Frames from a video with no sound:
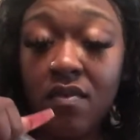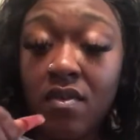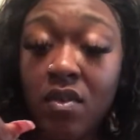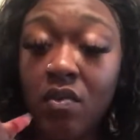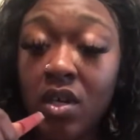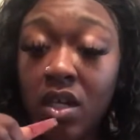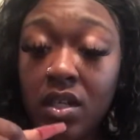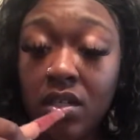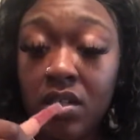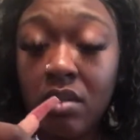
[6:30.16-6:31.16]
no
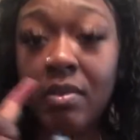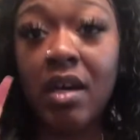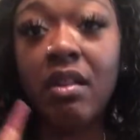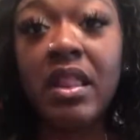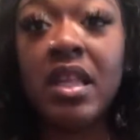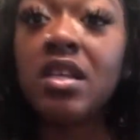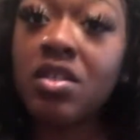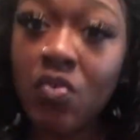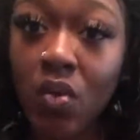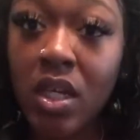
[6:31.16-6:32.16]
knowledge about
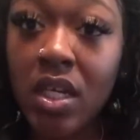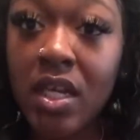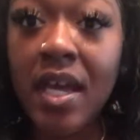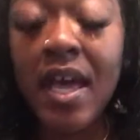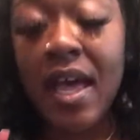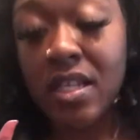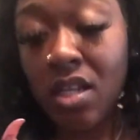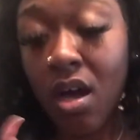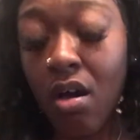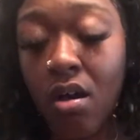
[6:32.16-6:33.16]
this one at
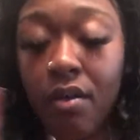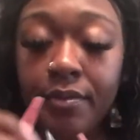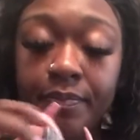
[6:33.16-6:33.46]
all.